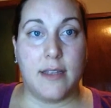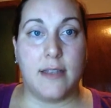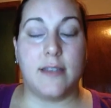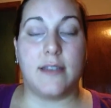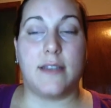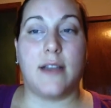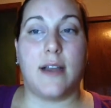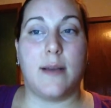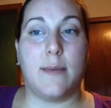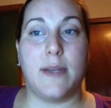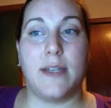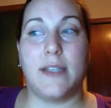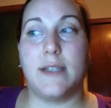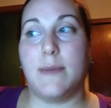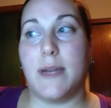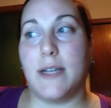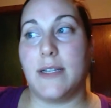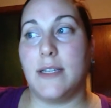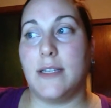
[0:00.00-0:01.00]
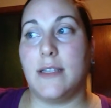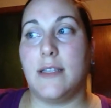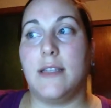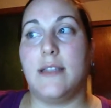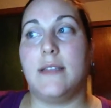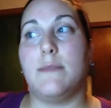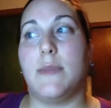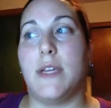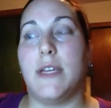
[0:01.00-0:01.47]
stop expecting
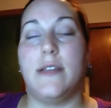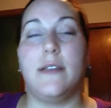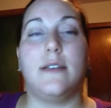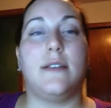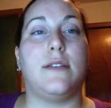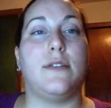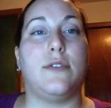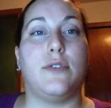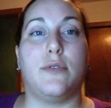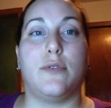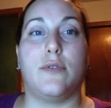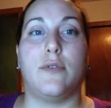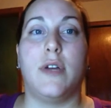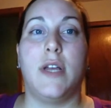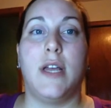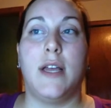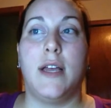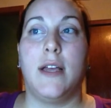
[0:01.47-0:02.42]
these men to